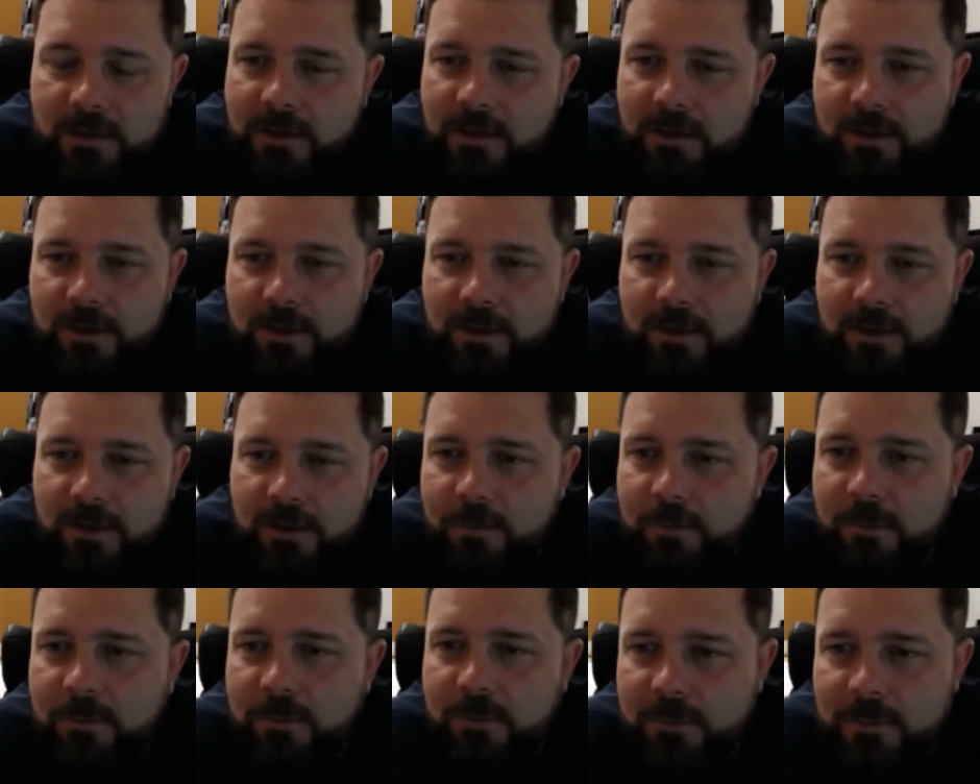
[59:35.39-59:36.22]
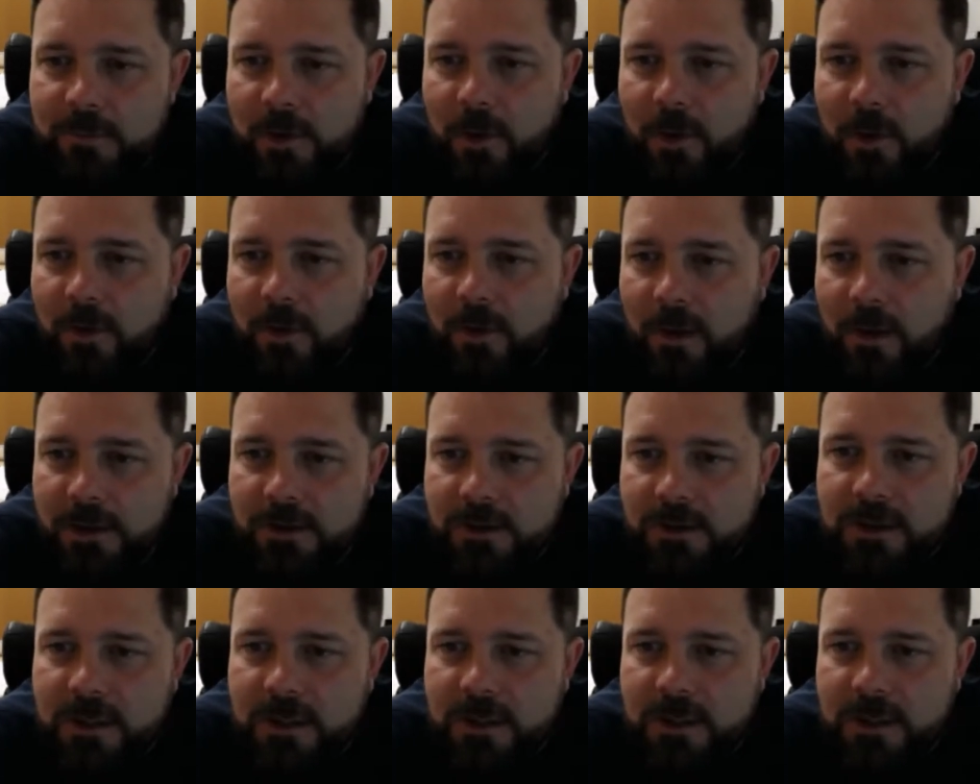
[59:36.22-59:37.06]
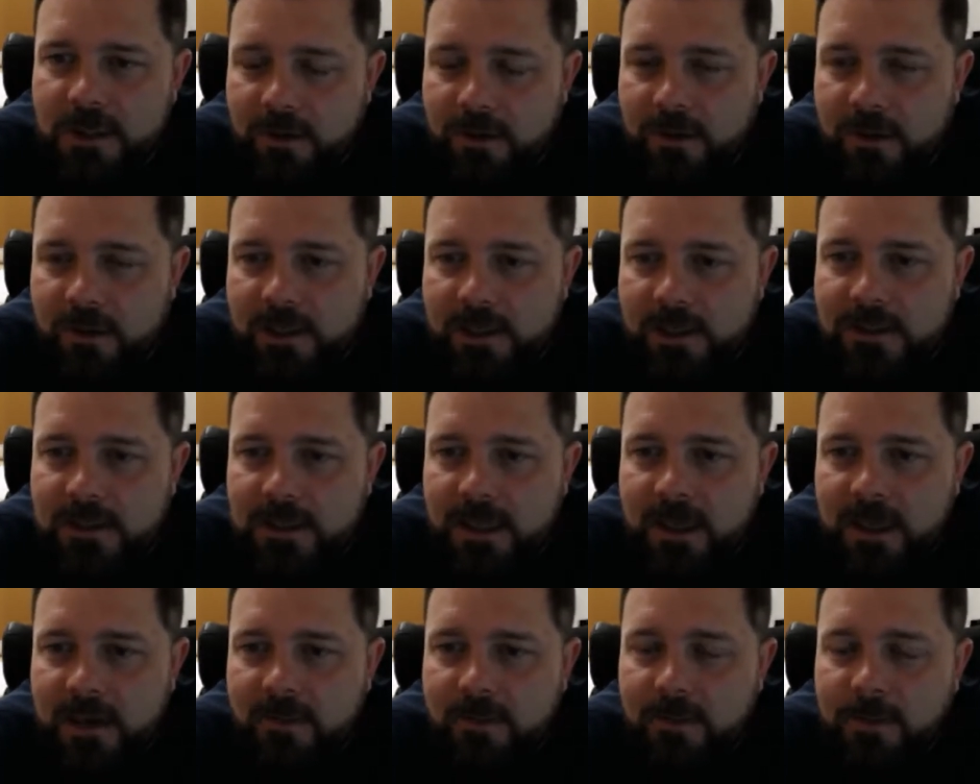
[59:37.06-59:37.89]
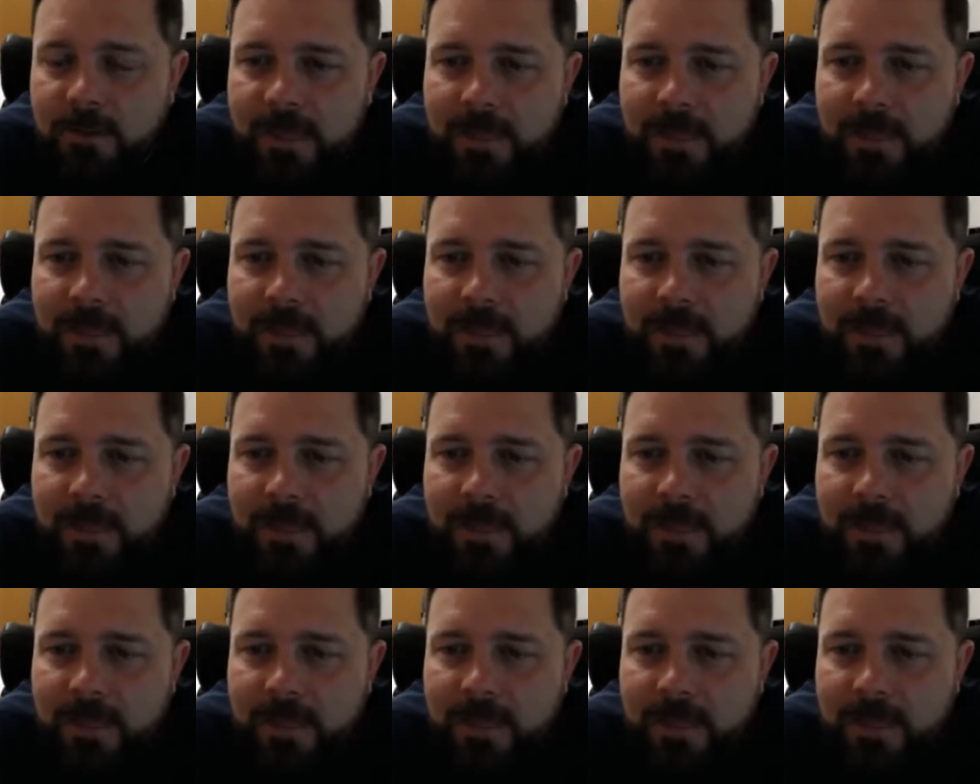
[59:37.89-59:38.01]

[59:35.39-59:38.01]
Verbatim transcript: they're going to lunch together the next day.